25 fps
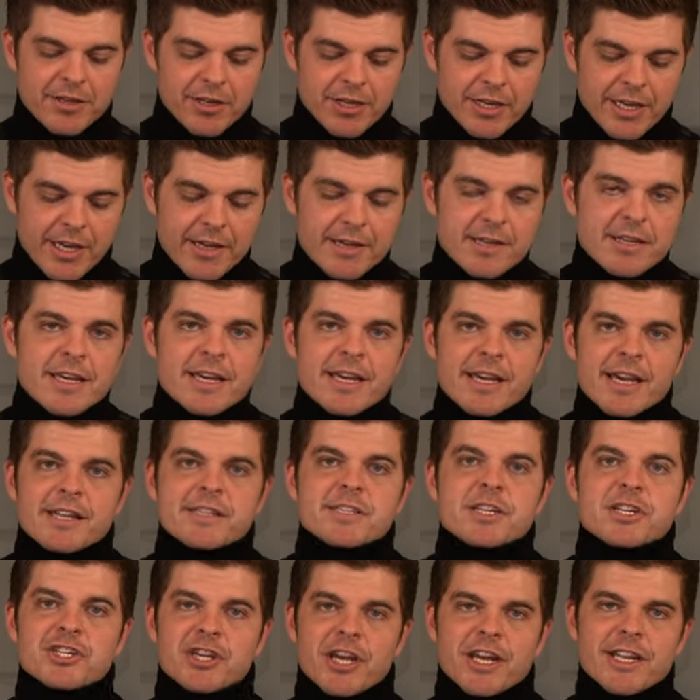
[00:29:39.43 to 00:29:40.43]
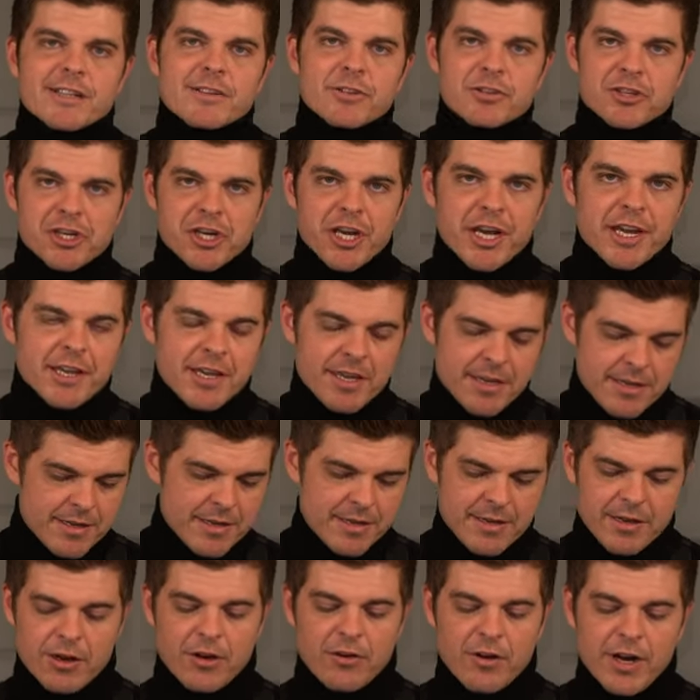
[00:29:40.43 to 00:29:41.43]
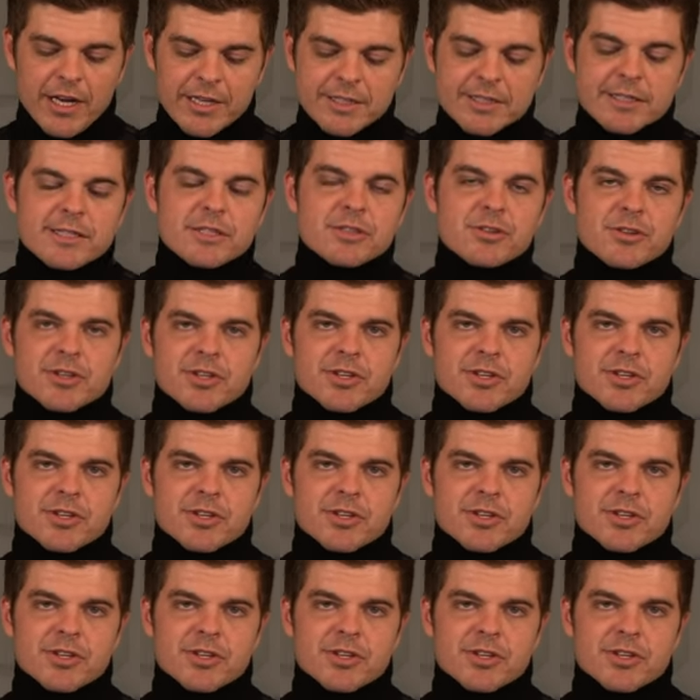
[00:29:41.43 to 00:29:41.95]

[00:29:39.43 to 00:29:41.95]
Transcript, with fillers: Okay, it's a gentle shake. All right, to